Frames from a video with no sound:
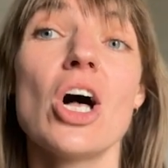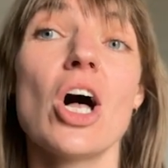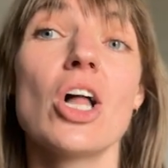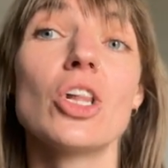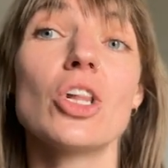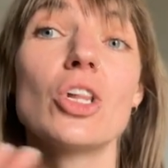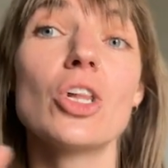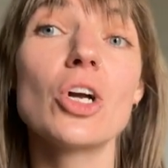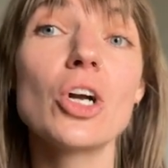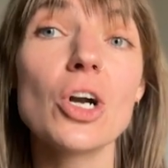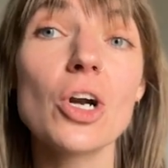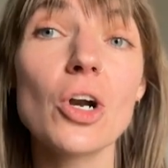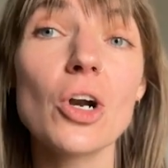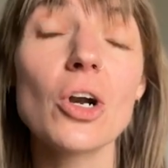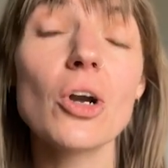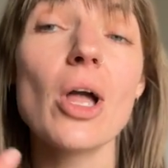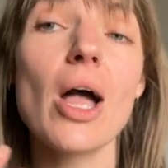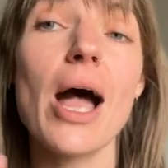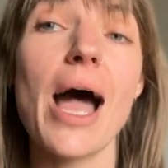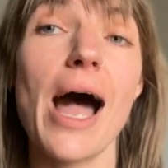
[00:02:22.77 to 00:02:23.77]

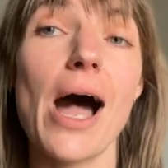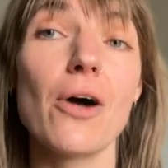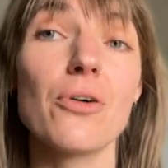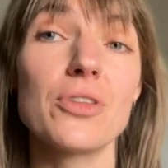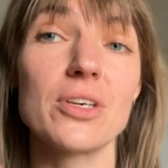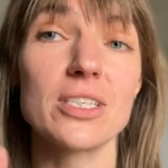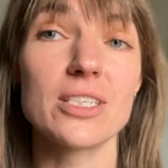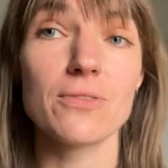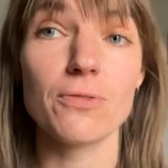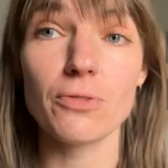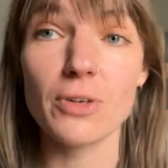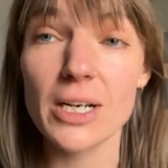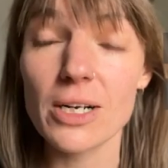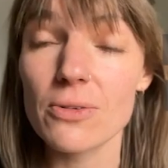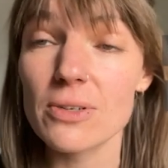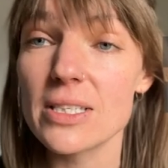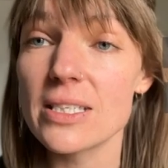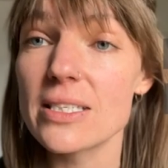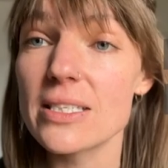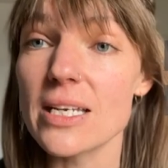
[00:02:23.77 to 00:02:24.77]
learn how this
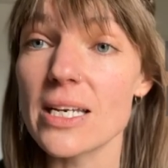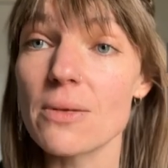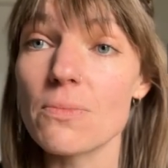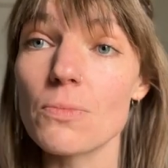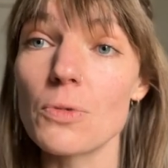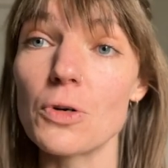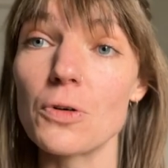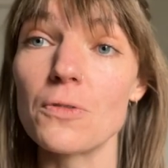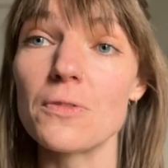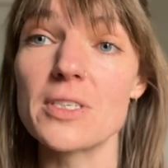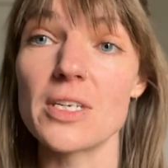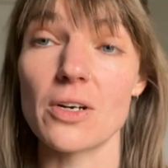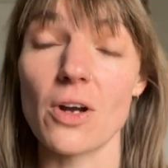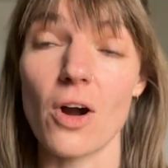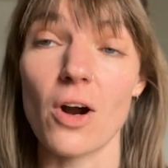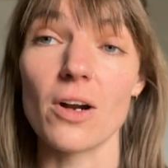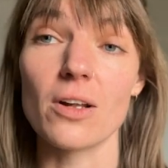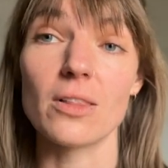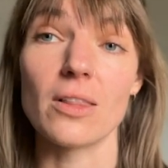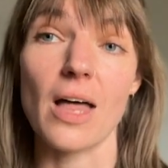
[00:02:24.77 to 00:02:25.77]
frequency moves in
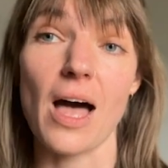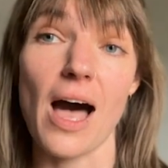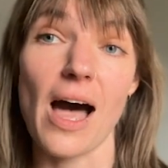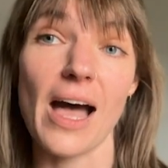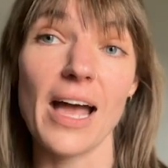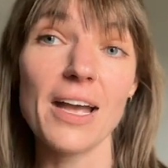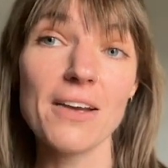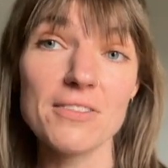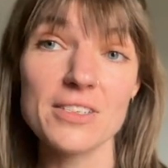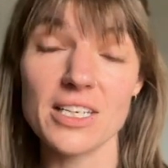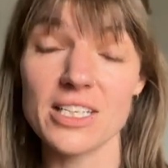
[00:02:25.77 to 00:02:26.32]
our lives,